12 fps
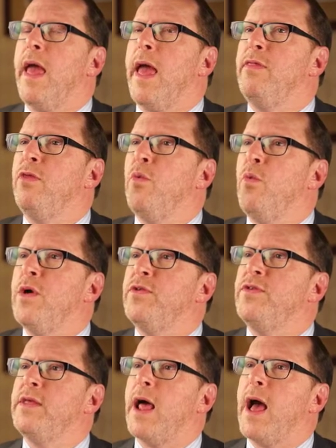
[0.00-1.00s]
And the
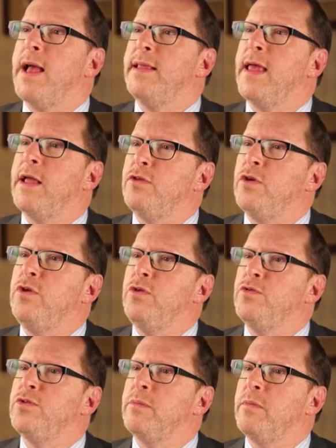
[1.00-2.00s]
ones that I tend to
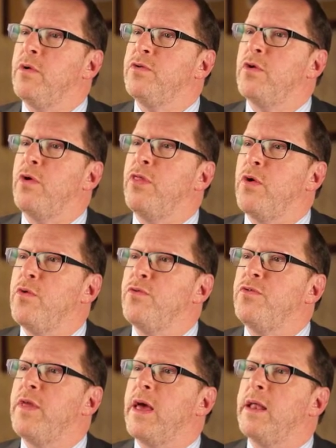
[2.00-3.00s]
use the most are
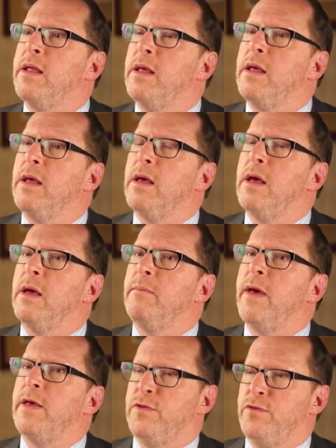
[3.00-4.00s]
those that,
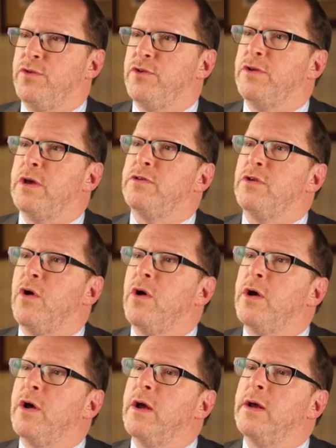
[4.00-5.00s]
as you suggested,
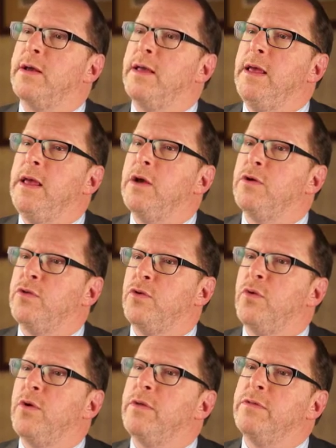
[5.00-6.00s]
are geared
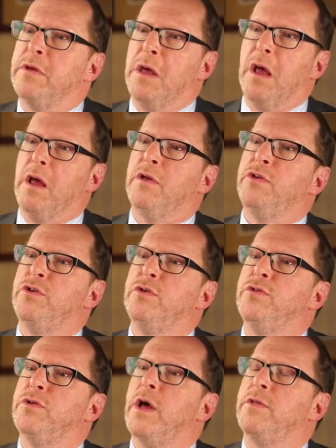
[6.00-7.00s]
towards
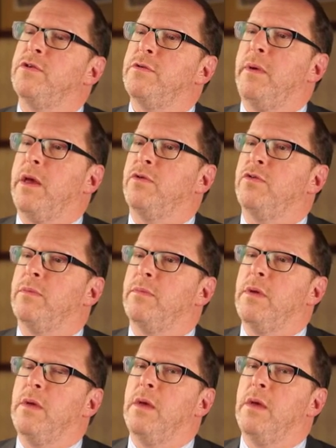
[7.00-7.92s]
children on the spectrum.